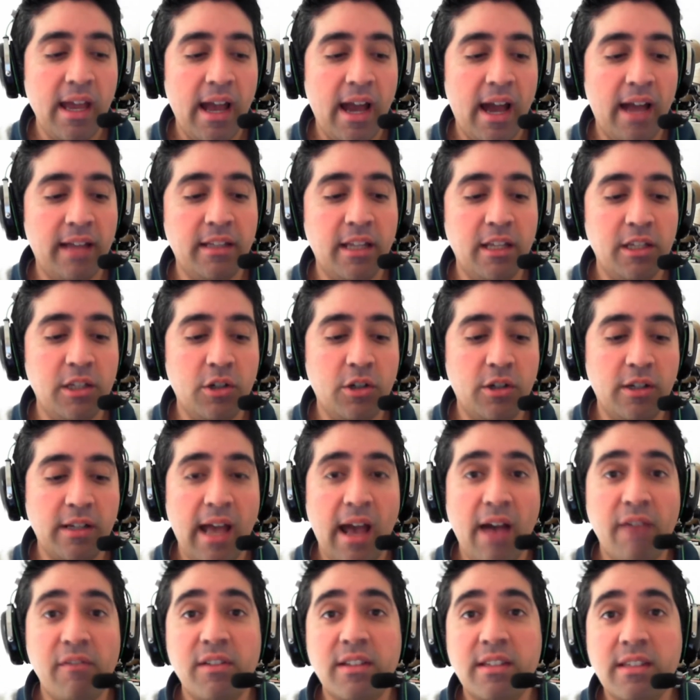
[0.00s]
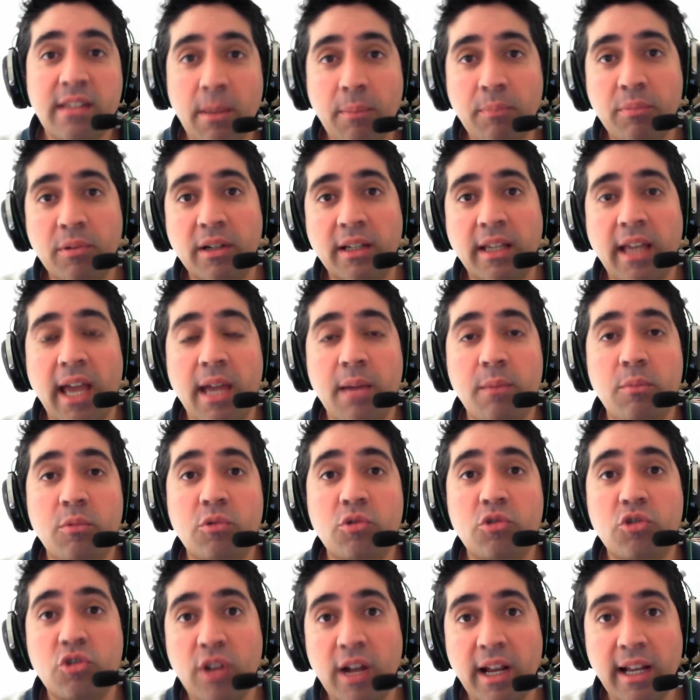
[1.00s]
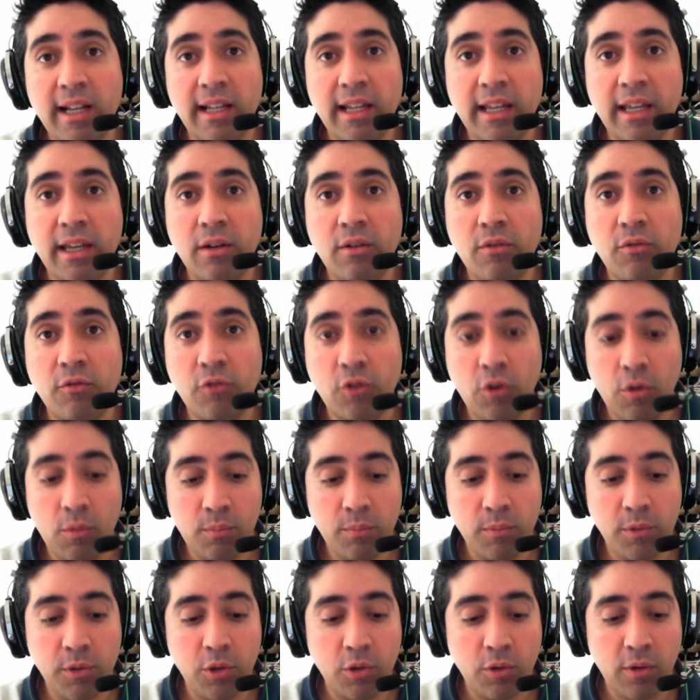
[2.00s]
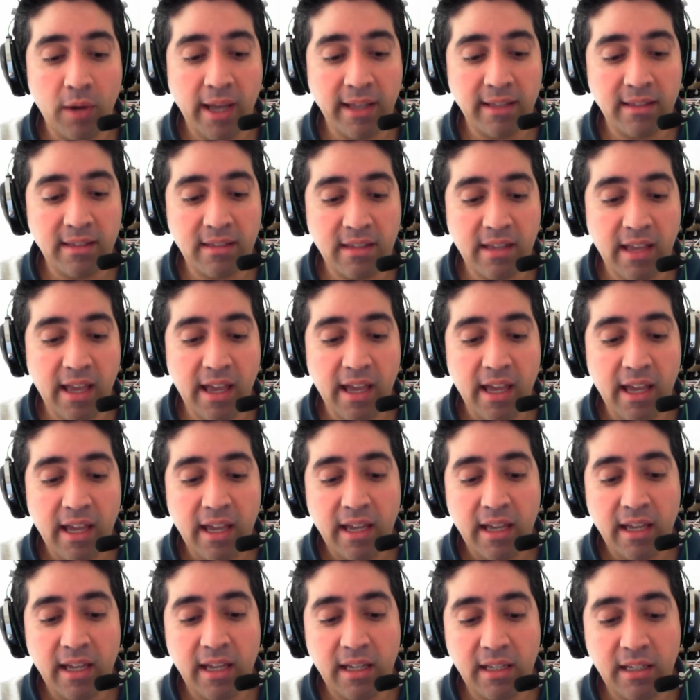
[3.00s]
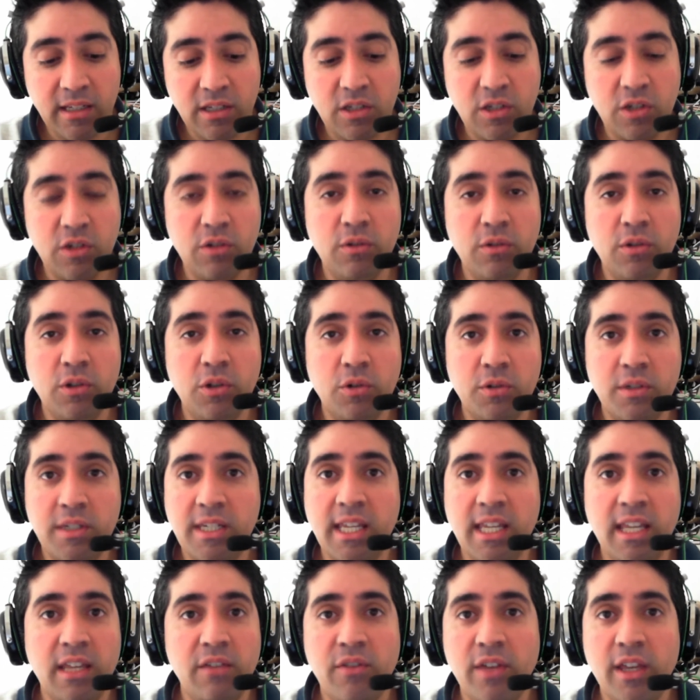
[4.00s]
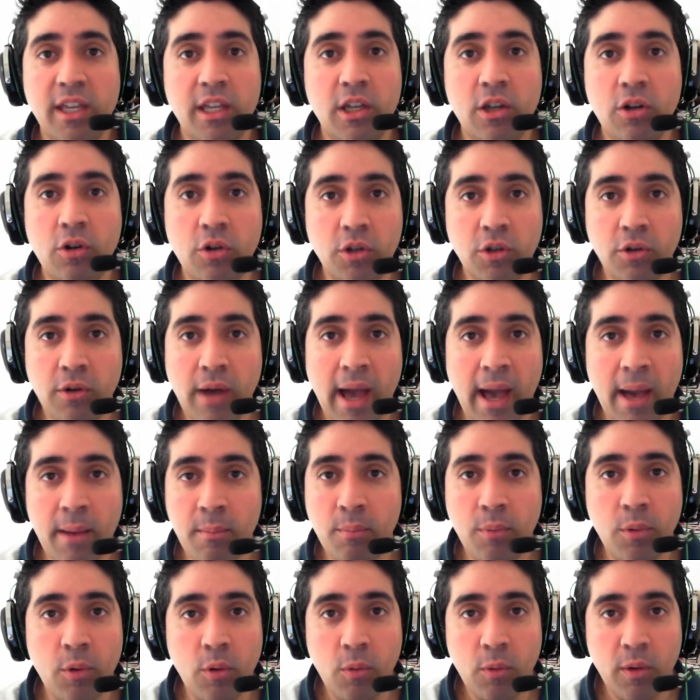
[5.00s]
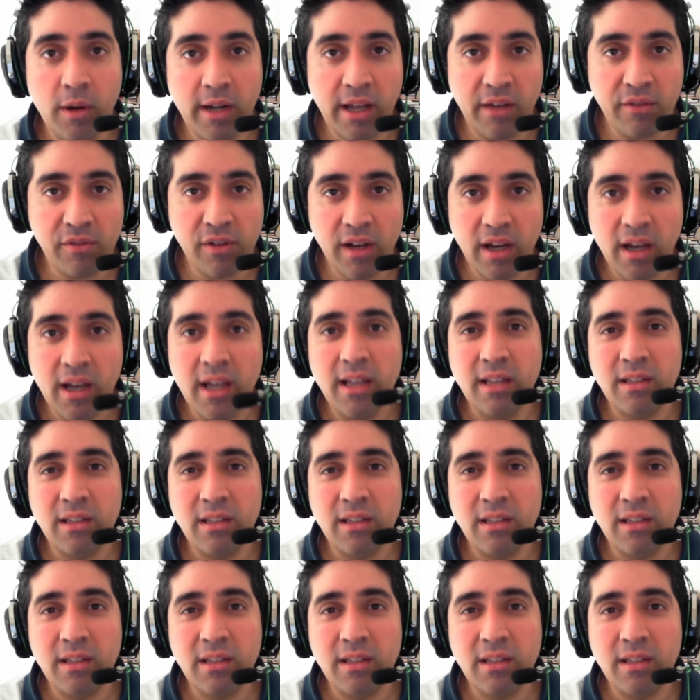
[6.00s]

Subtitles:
and then you're going to have a separate cable trailing from your headset into your TV or your amp or whatever.